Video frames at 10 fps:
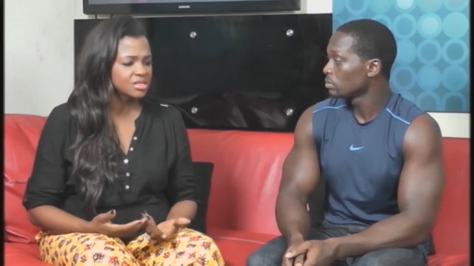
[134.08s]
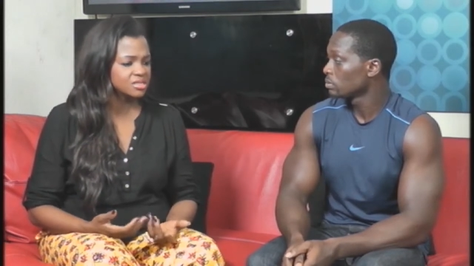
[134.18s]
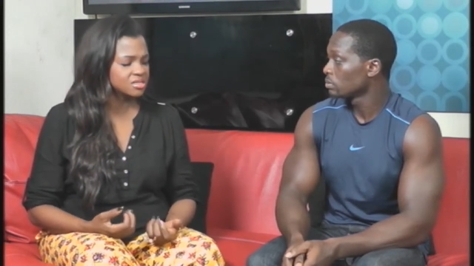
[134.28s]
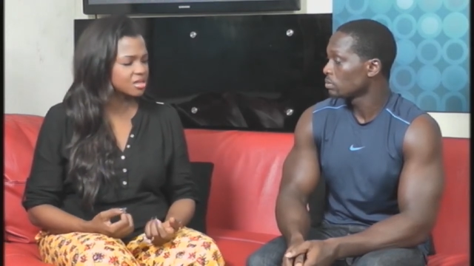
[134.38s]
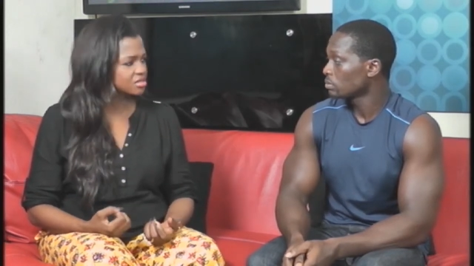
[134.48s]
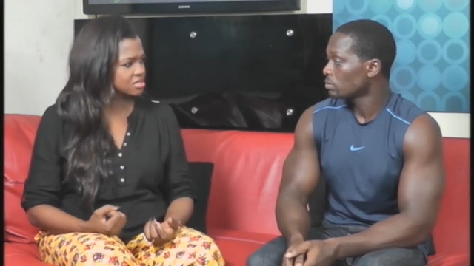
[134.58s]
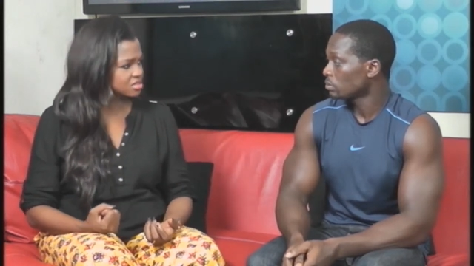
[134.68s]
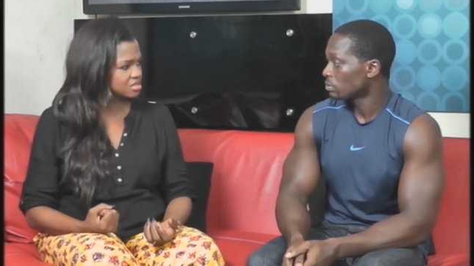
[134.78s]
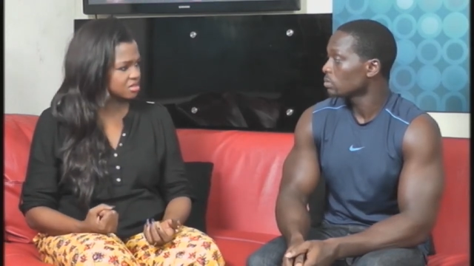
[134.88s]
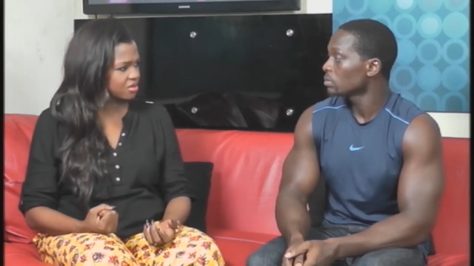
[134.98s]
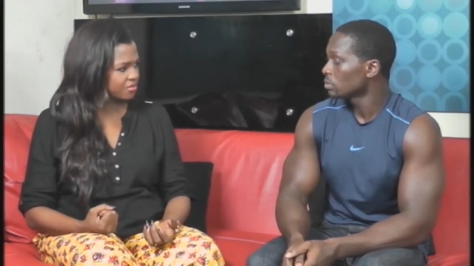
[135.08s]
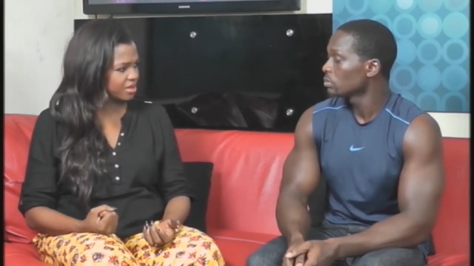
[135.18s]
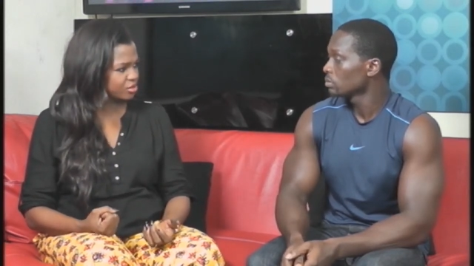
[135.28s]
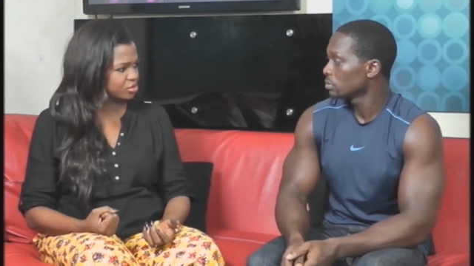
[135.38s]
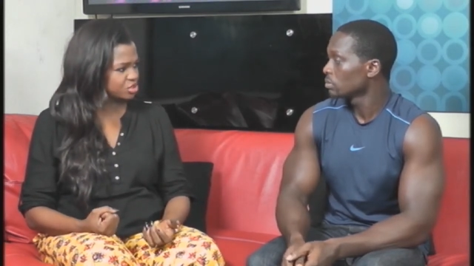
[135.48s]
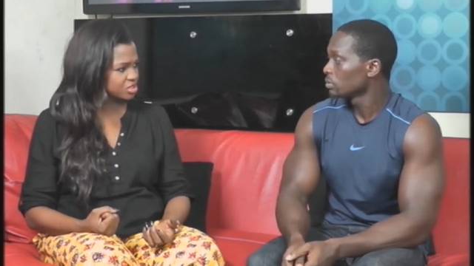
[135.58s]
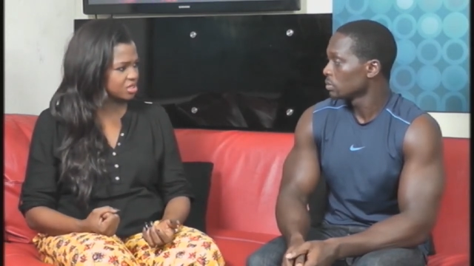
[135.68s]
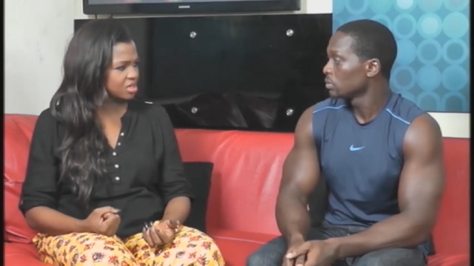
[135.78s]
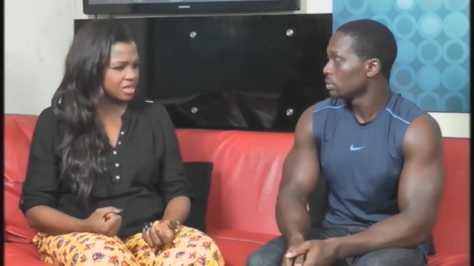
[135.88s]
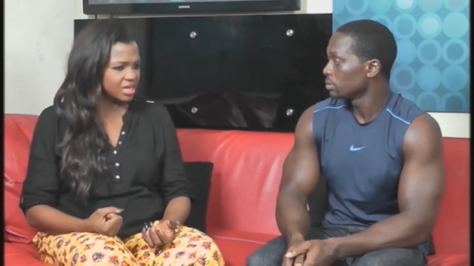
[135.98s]
Speaker 1: sucks us of
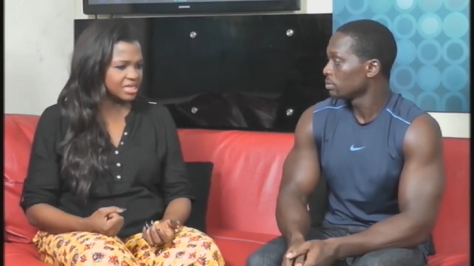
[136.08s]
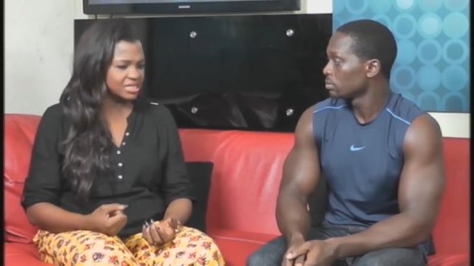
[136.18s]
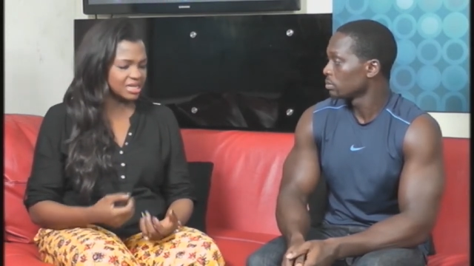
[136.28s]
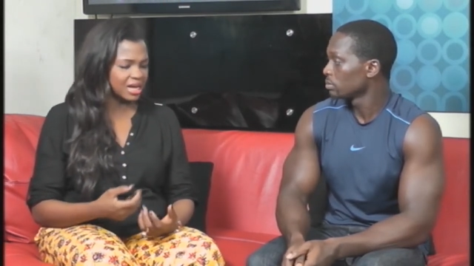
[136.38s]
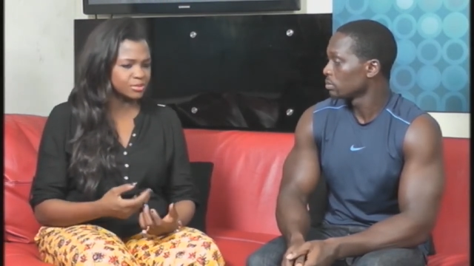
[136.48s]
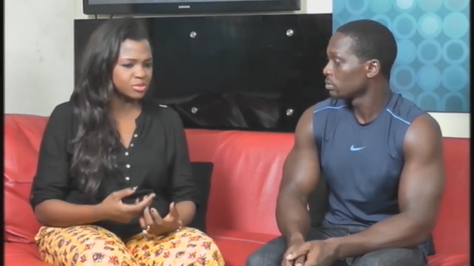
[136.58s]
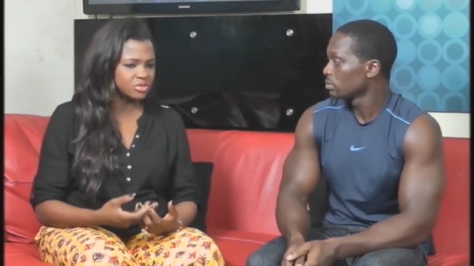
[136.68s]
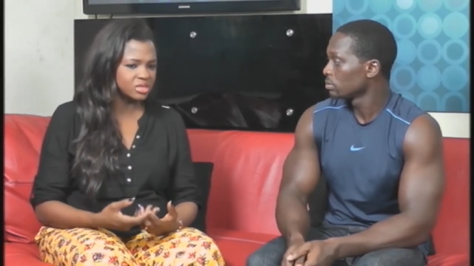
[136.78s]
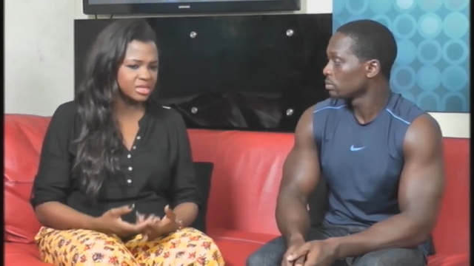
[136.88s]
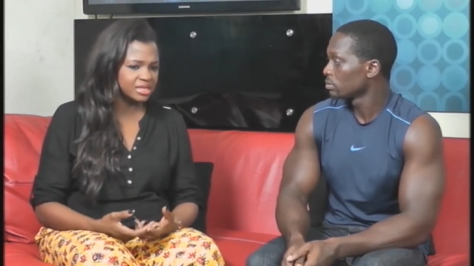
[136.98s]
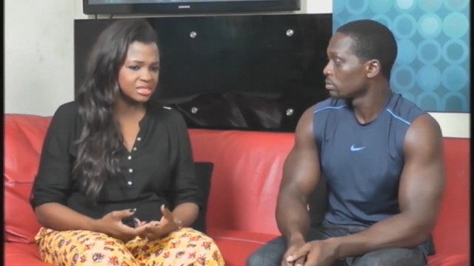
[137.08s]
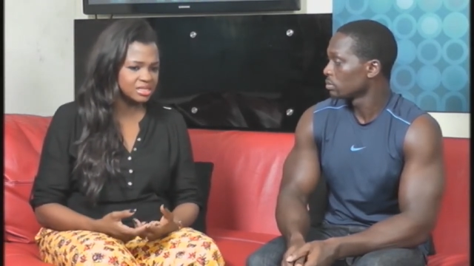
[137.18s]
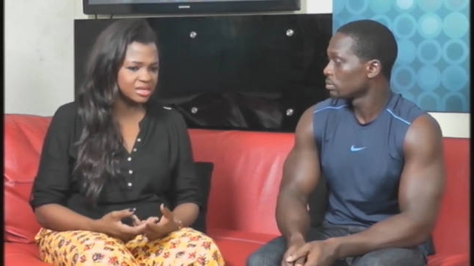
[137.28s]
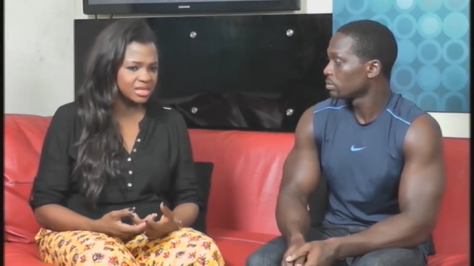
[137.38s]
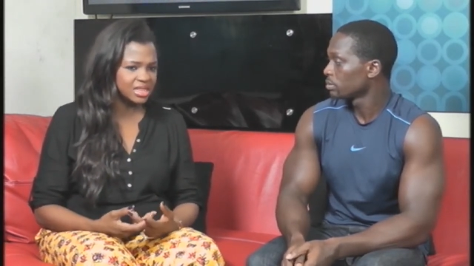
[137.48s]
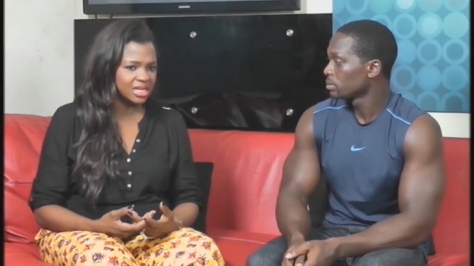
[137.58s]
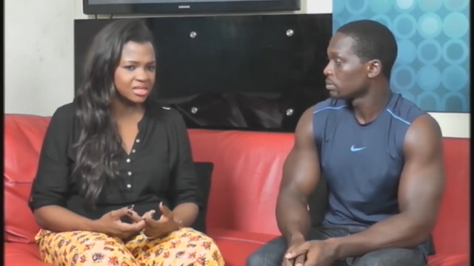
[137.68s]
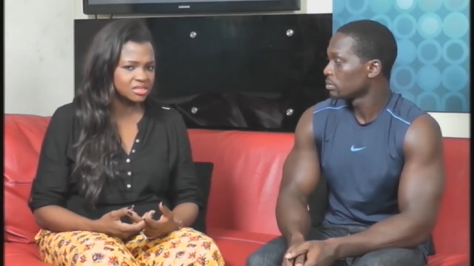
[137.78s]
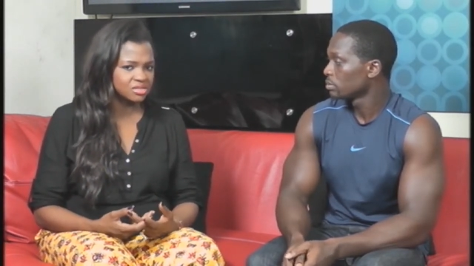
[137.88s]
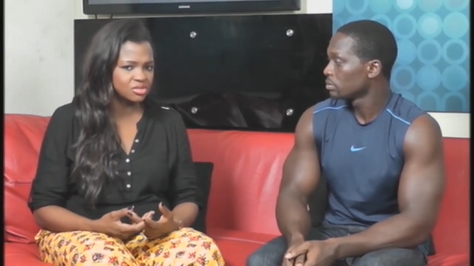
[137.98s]
energy, yeah. is it absolutely necessary
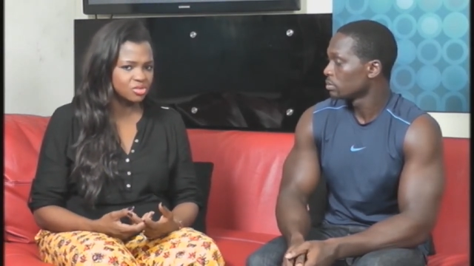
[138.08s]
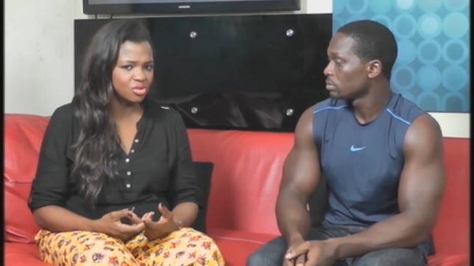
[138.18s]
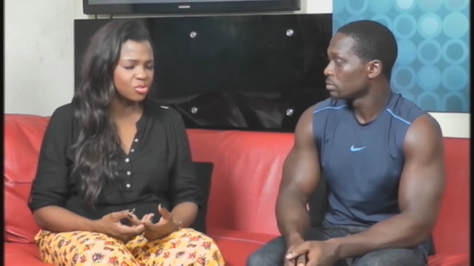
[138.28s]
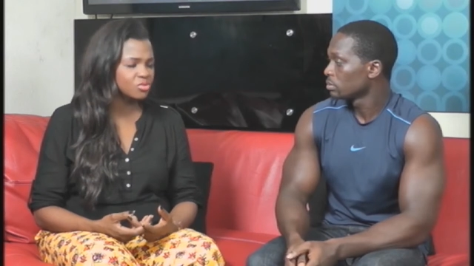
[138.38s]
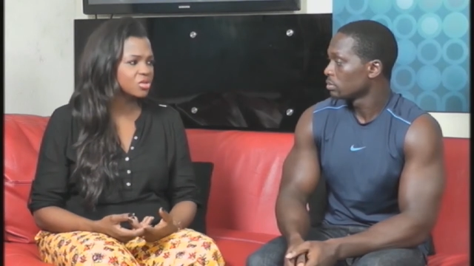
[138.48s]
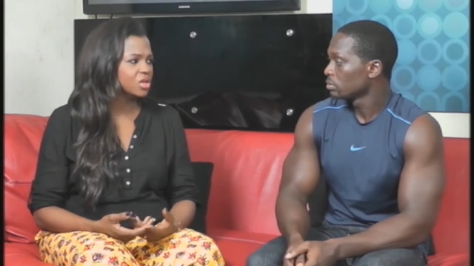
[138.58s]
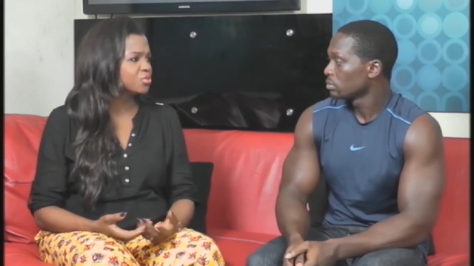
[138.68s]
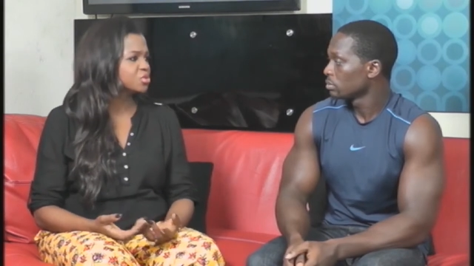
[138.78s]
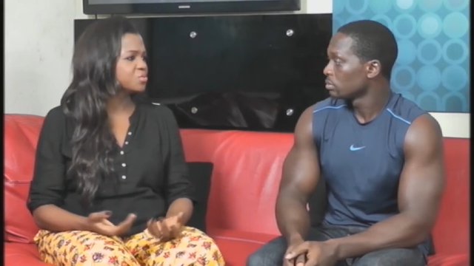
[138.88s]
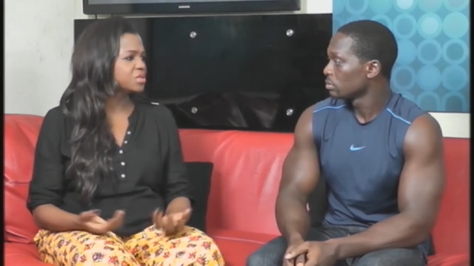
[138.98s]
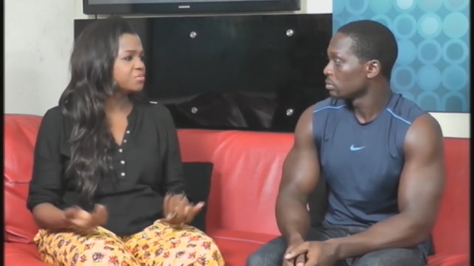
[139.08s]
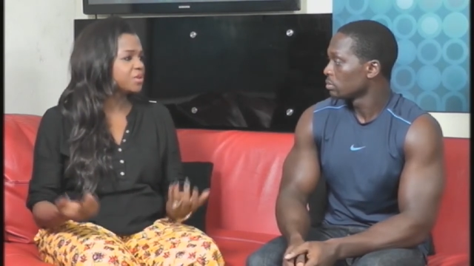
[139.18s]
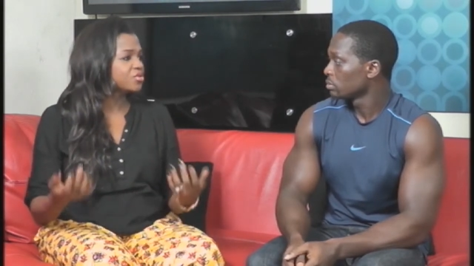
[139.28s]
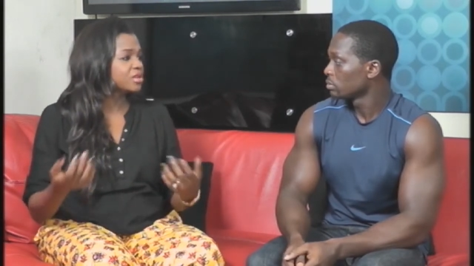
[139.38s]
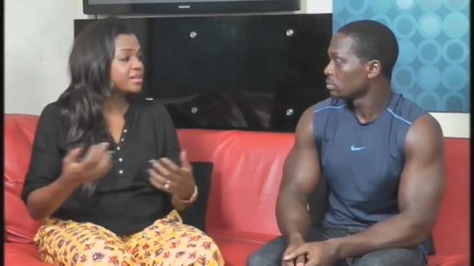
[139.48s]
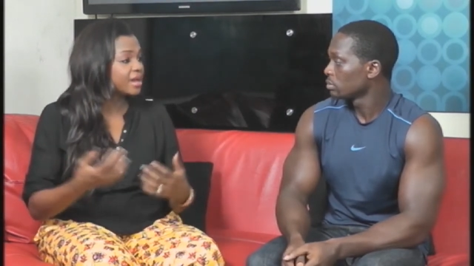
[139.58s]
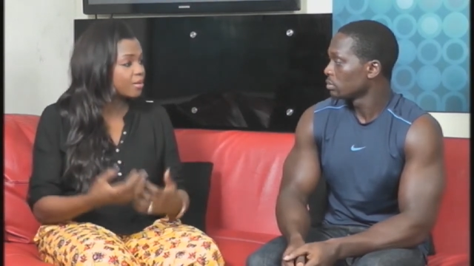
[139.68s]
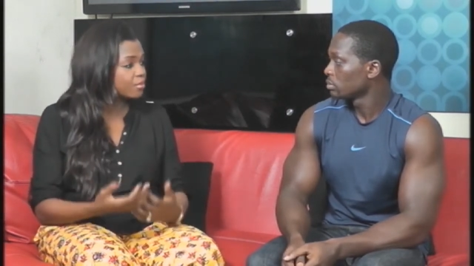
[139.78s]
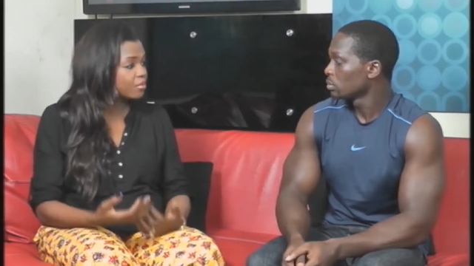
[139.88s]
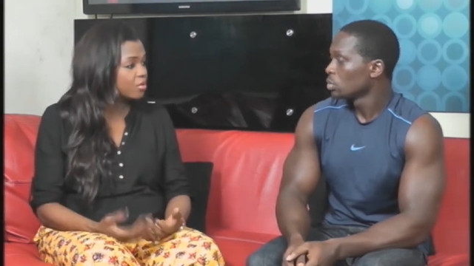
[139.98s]
that you know it must be the pounded
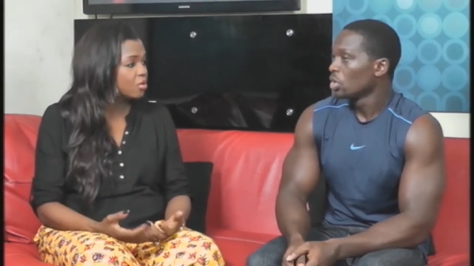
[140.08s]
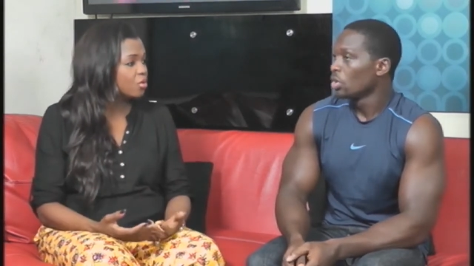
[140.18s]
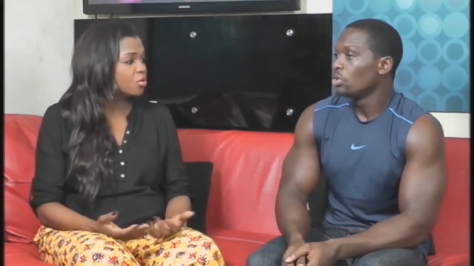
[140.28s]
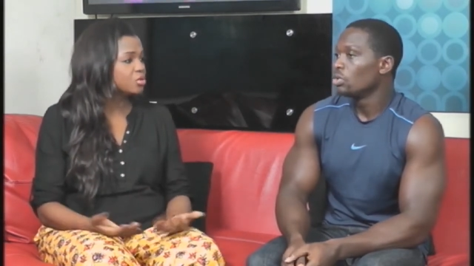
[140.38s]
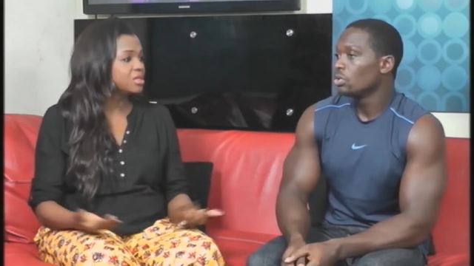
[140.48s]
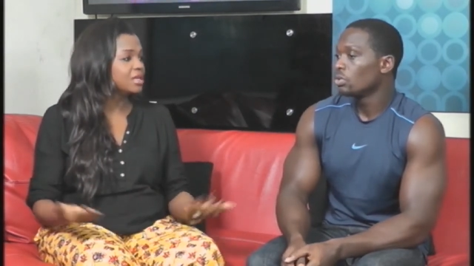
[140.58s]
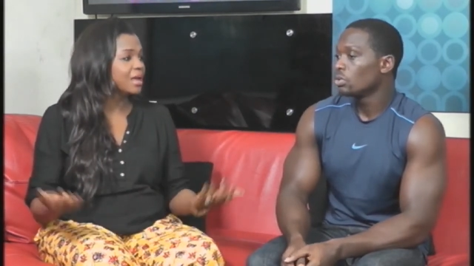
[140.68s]
yam or the